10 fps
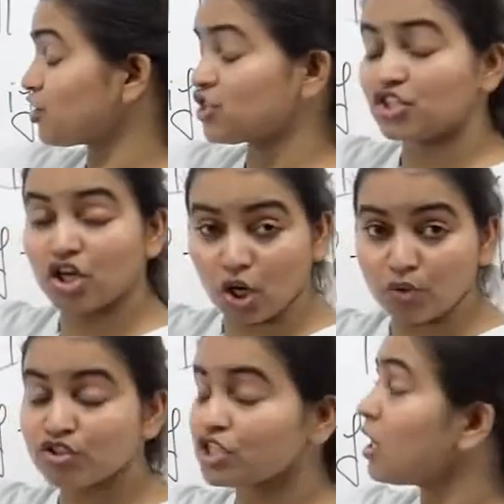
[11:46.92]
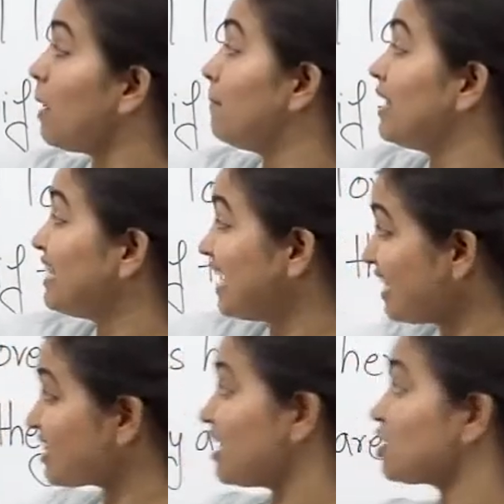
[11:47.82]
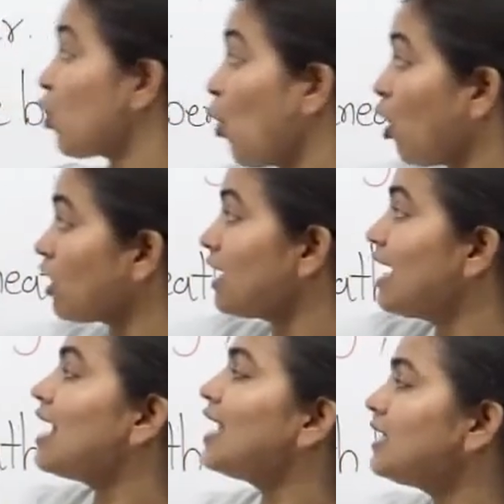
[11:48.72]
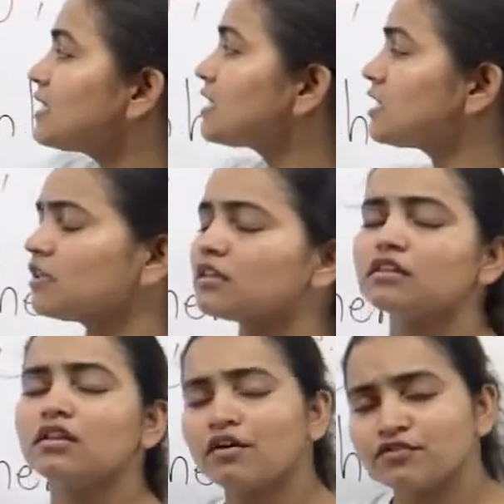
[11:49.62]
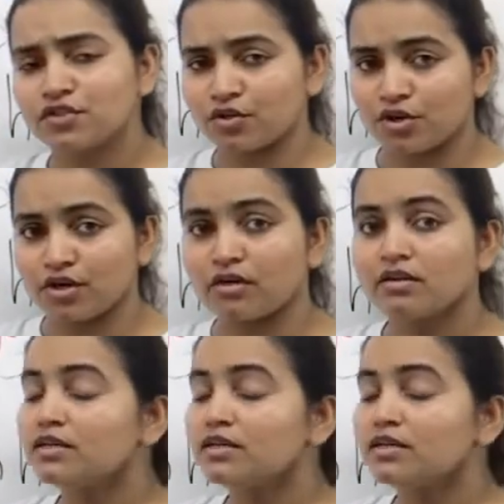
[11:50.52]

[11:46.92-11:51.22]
which goes, beneath it all, he still loves her.